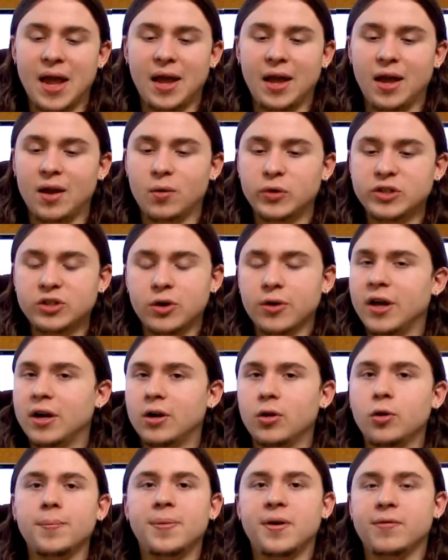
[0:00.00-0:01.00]
And we start
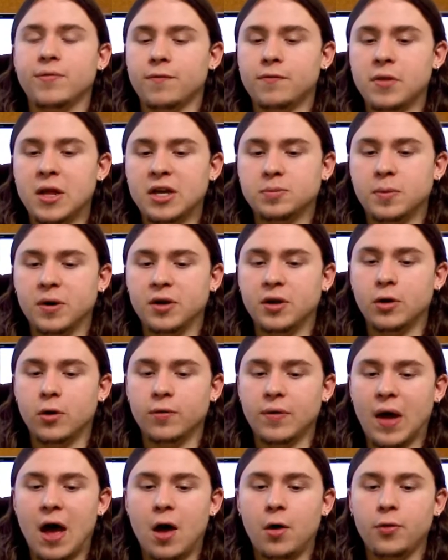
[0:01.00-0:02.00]
getting a little bit of a flashback, you
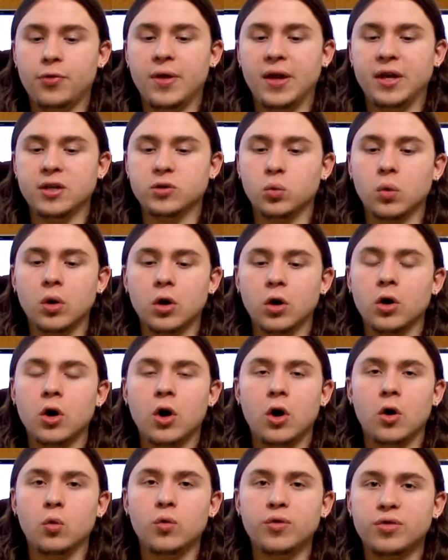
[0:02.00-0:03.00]
know, of how things
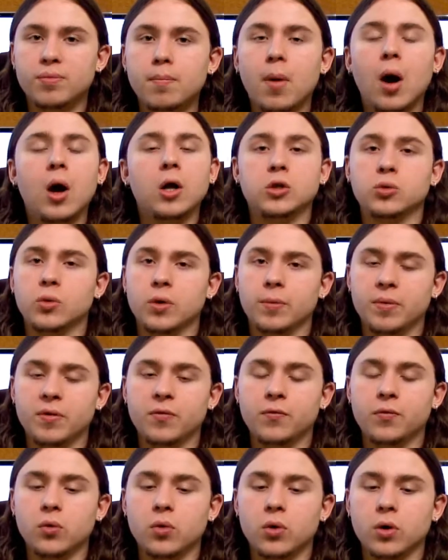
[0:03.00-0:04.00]
were with Madara
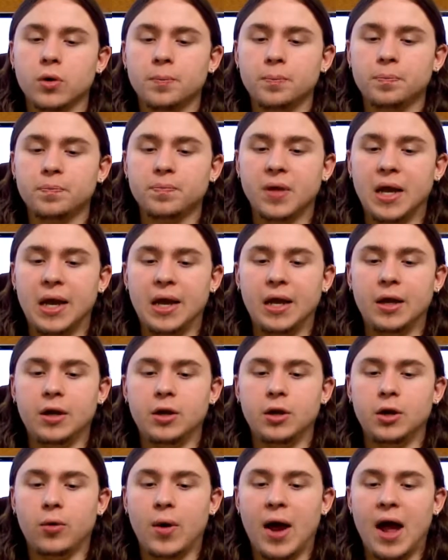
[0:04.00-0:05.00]
before
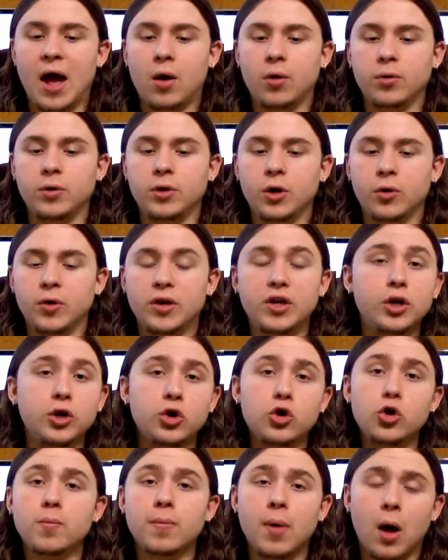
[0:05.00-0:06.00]
and, you know, how, you know,
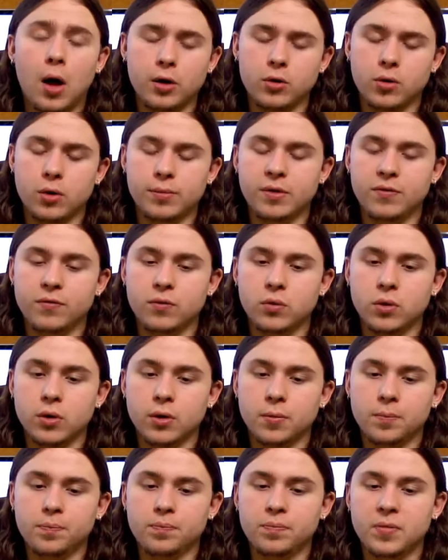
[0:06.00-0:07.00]
he knew Madara
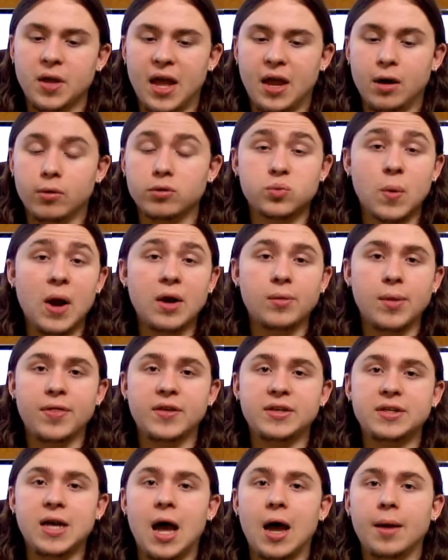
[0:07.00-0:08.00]
before and it was right
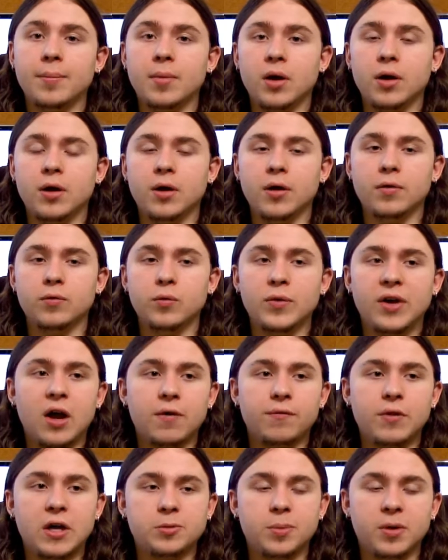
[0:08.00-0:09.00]
around the time uh, we
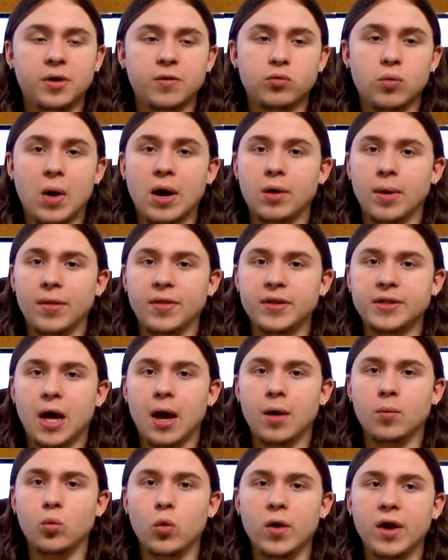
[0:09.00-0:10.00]
got a flashback of right around the
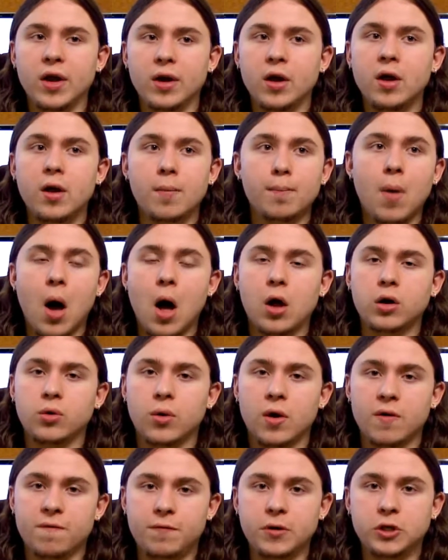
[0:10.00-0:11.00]
time when
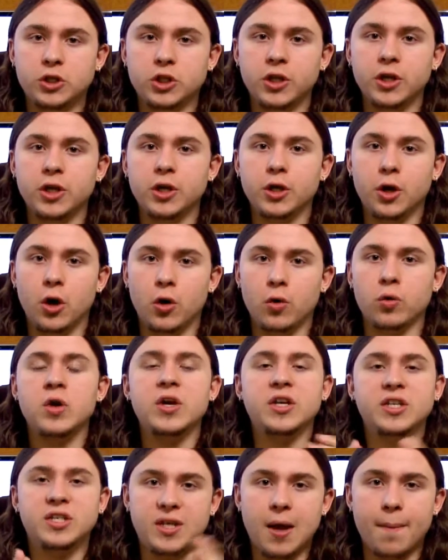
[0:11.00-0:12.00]
Madara officially, you
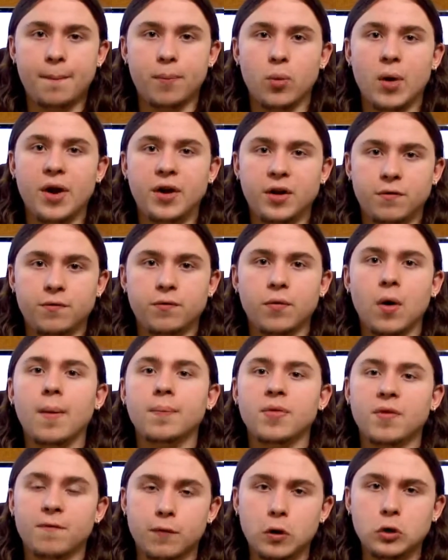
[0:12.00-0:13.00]
know, separated
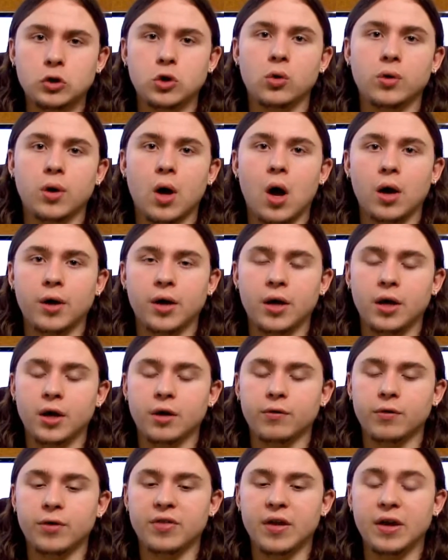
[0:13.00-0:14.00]
from the first
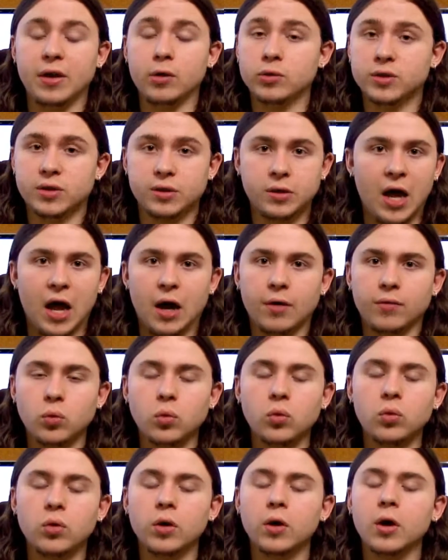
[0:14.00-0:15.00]
Hokage and everything. And it was kind
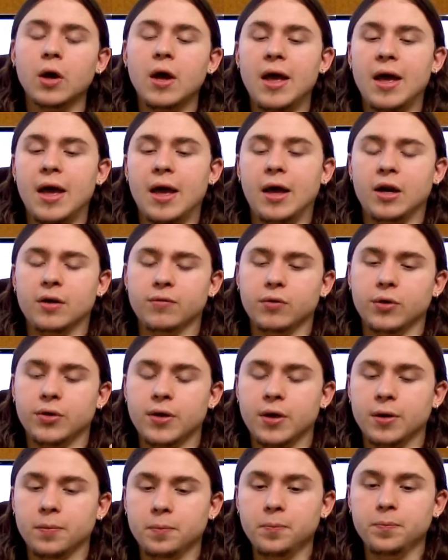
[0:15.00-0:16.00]
of a war and
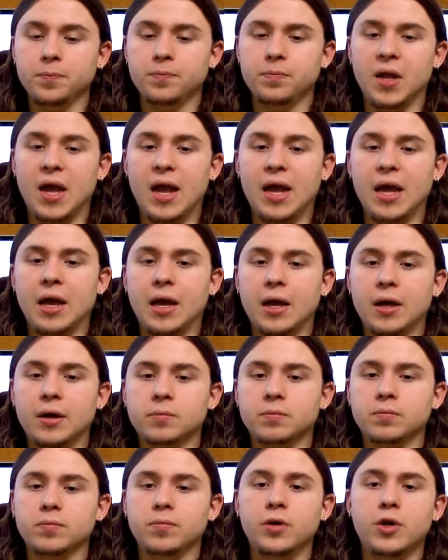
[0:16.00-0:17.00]
everything,
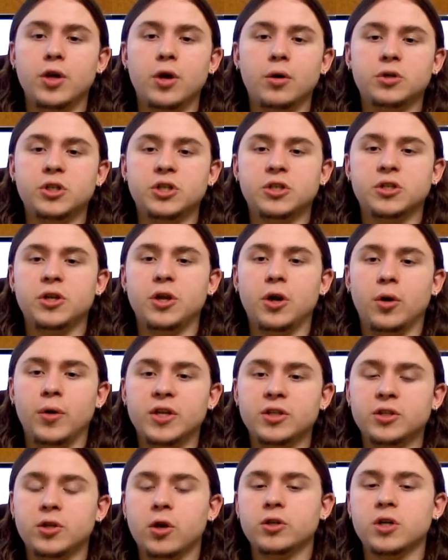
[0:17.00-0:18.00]
and you know, just you
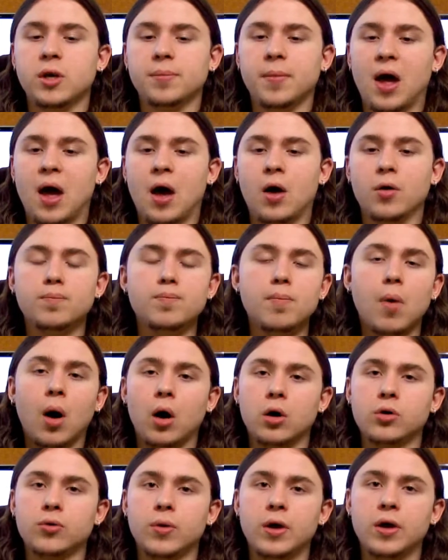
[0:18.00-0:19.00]
know, he starts talking about how
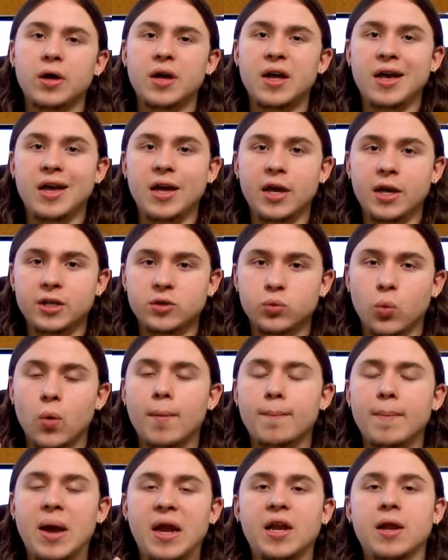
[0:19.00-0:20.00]
Madara is
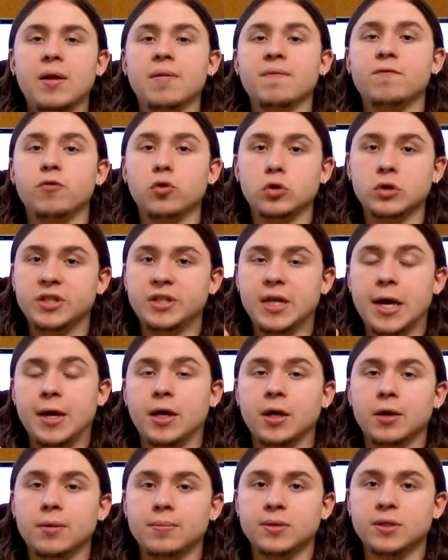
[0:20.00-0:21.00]
what made him
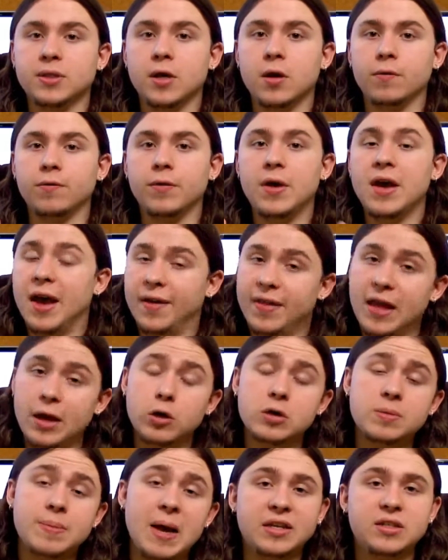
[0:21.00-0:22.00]
forsaken himself, and
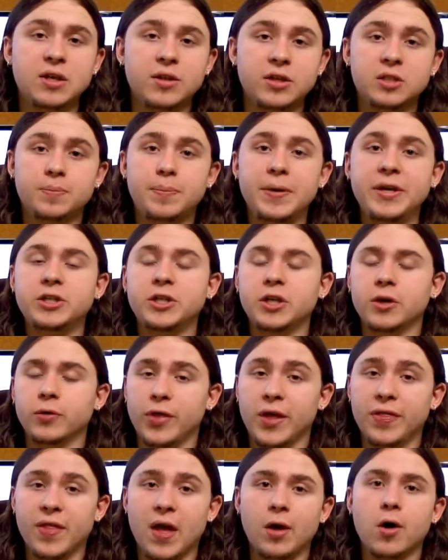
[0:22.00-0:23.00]
that goes back to the speech and
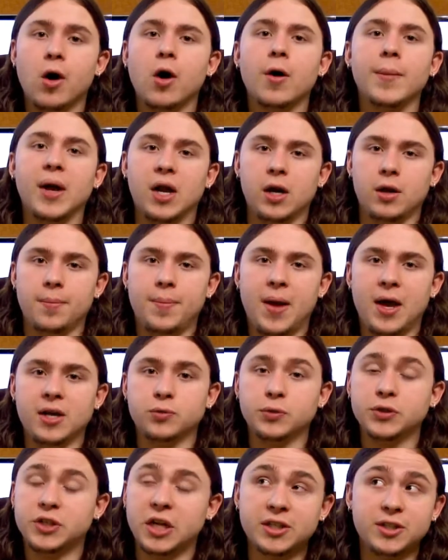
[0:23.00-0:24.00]
everything that Gaara made in the
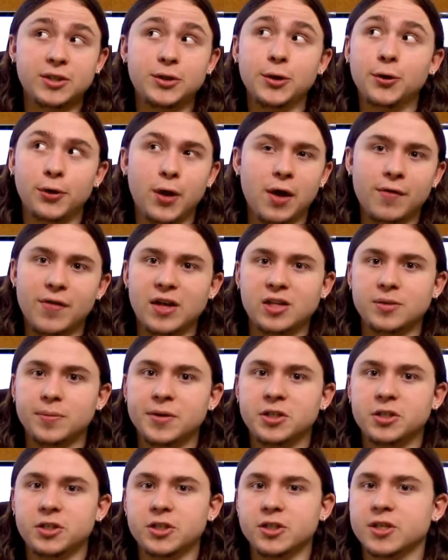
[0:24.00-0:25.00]
past, which I still love that
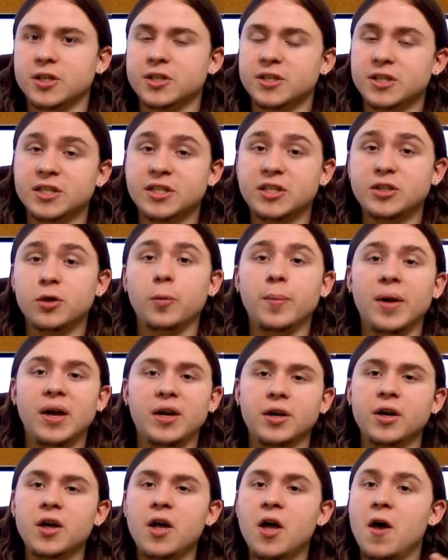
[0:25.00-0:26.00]
speech just because it still
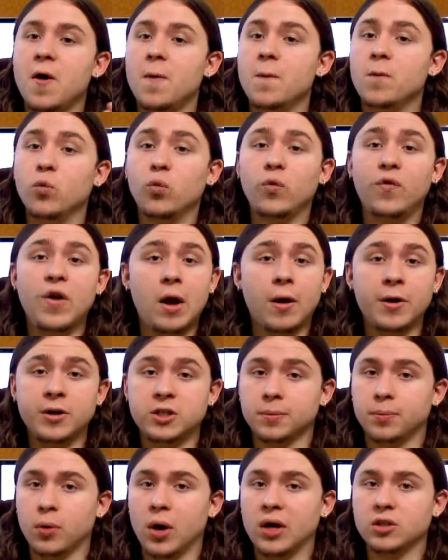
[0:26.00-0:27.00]
made a
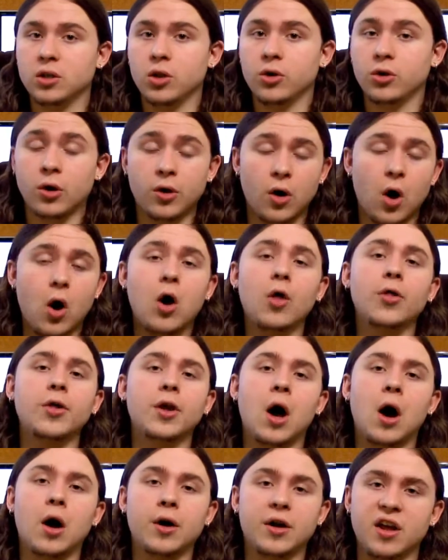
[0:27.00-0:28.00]
very surprised look on
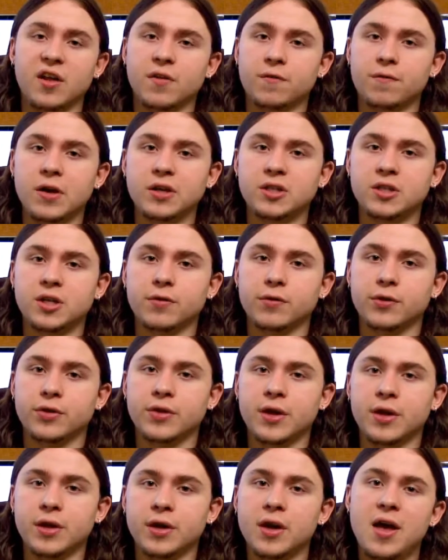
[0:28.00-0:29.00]
all the Kage's face and
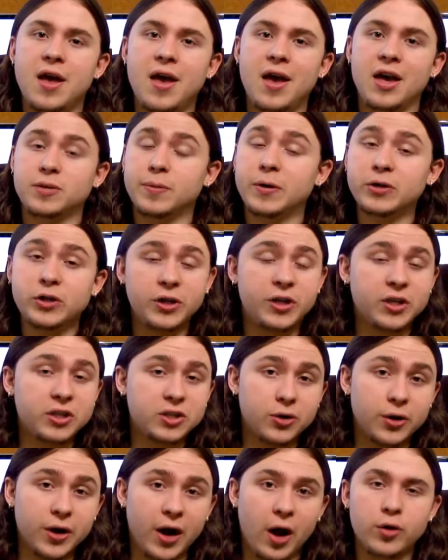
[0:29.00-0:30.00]
everything, especially
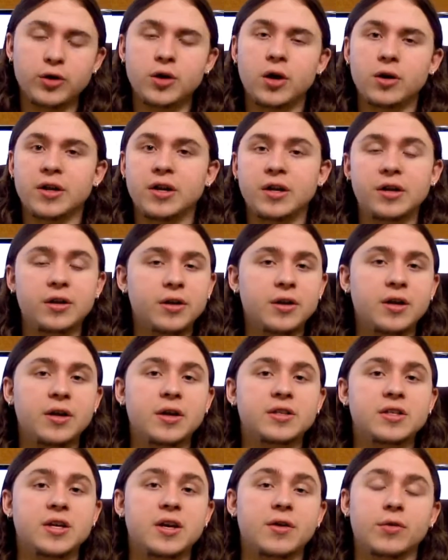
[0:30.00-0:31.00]
considering how young
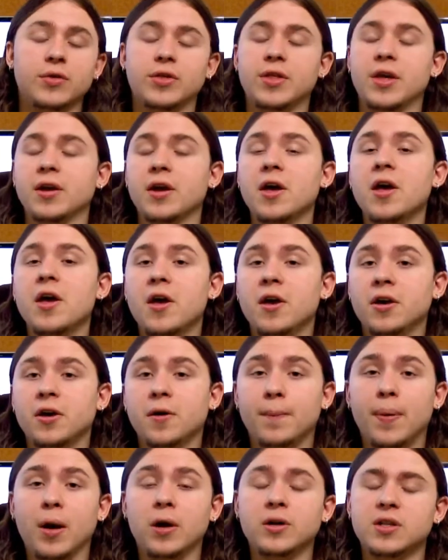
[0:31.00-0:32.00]
he is and everything
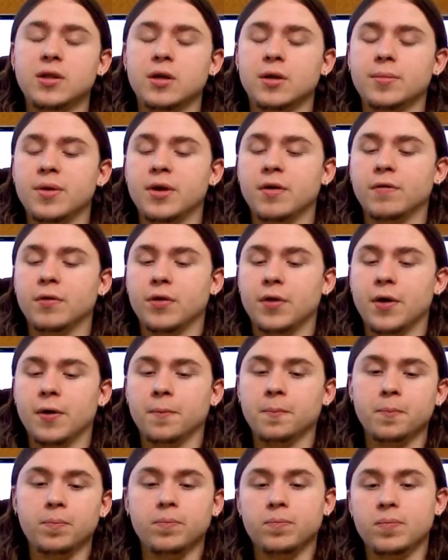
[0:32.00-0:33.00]
compared to them and
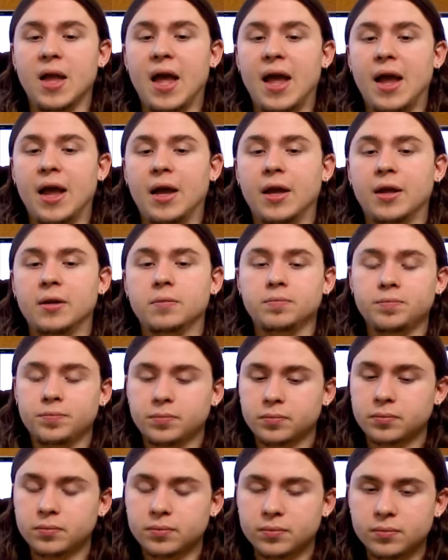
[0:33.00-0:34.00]
everything, and
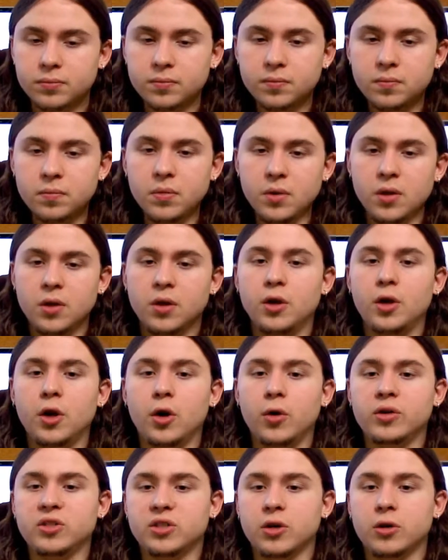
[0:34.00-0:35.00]

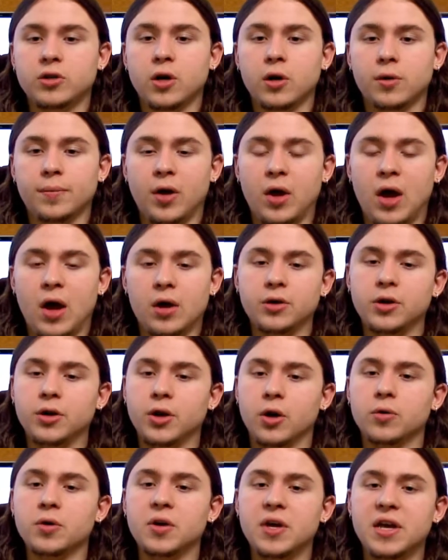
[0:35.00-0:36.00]
you know, you start talking about how,
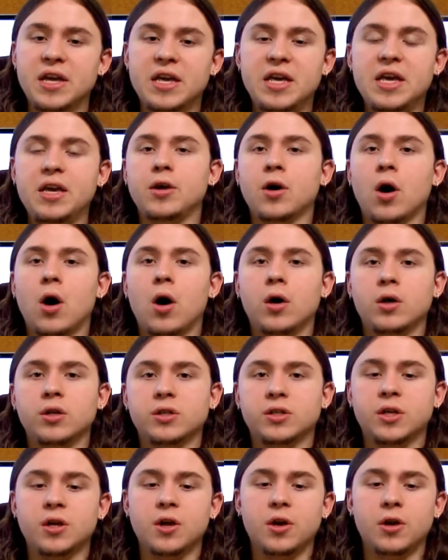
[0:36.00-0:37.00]
you know, he
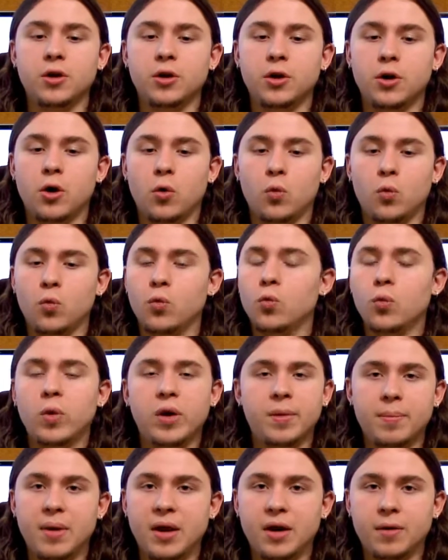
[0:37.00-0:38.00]
caused, you know,
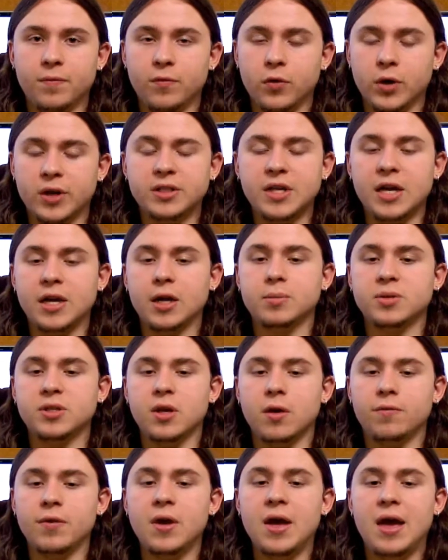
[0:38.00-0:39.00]
what made him forsaken
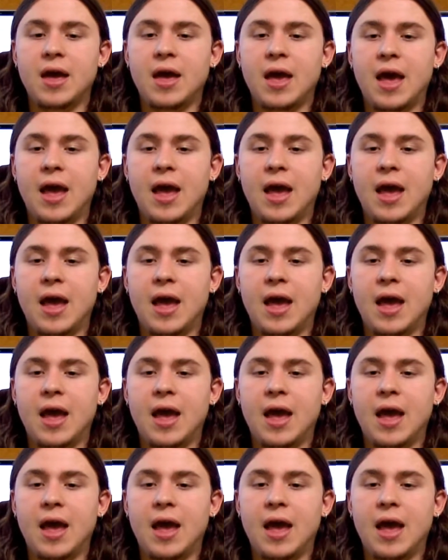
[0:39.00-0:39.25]
himself.